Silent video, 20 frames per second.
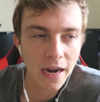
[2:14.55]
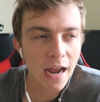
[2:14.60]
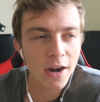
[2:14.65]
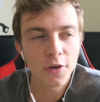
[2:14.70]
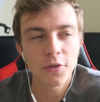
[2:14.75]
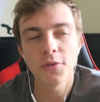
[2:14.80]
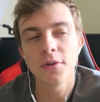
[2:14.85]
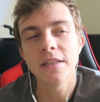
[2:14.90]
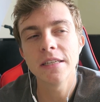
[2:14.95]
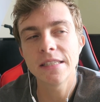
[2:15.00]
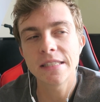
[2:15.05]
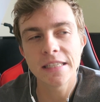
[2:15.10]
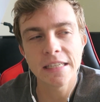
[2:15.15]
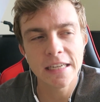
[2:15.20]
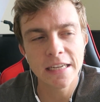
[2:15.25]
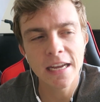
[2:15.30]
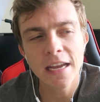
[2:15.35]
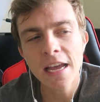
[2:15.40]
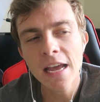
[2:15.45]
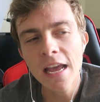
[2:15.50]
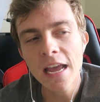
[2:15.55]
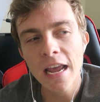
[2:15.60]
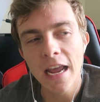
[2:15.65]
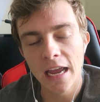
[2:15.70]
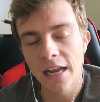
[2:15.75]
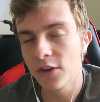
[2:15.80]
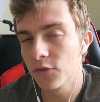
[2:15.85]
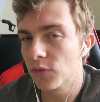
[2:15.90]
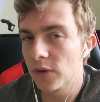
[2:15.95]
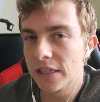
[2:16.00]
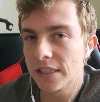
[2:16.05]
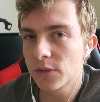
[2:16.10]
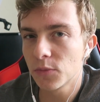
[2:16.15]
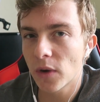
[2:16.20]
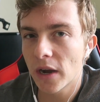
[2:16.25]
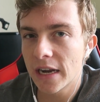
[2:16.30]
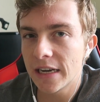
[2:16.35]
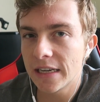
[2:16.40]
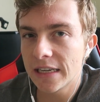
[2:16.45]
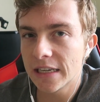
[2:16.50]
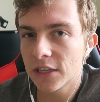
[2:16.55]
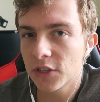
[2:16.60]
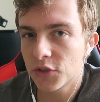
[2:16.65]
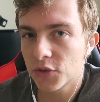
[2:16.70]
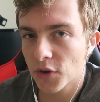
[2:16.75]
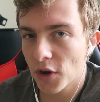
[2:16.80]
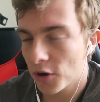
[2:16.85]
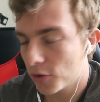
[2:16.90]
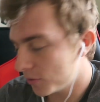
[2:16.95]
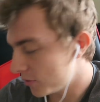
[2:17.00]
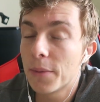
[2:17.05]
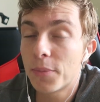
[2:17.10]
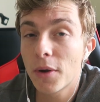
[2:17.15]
I don't really see any reason why I need a drone.